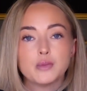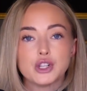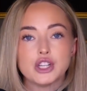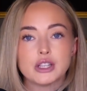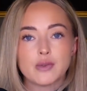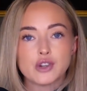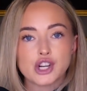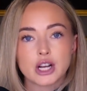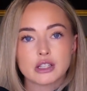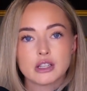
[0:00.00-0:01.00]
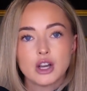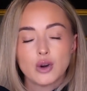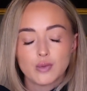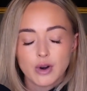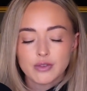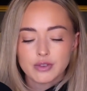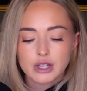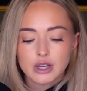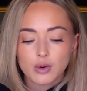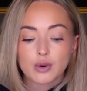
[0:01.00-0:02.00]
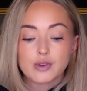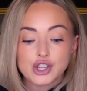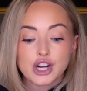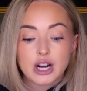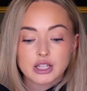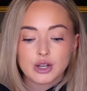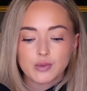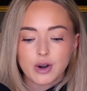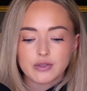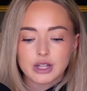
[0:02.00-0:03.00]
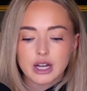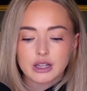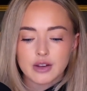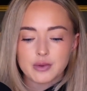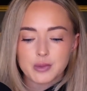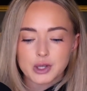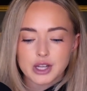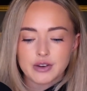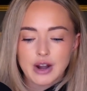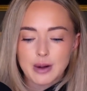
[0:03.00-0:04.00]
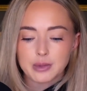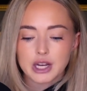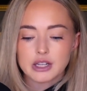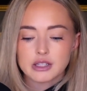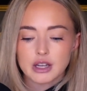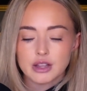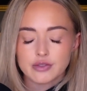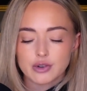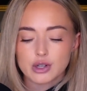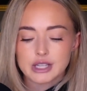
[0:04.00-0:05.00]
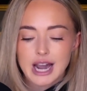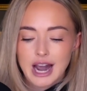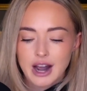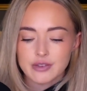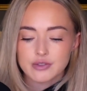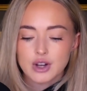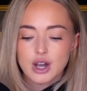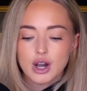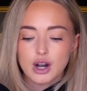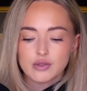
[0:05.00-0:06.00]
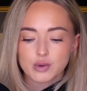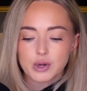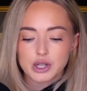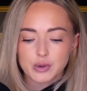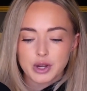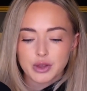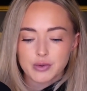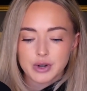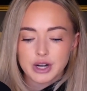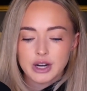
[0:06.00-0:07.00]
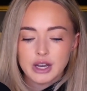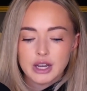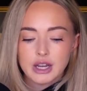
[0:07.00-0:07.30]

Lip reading: which he said rejected roughly 11% of applicants in the first half of 2023,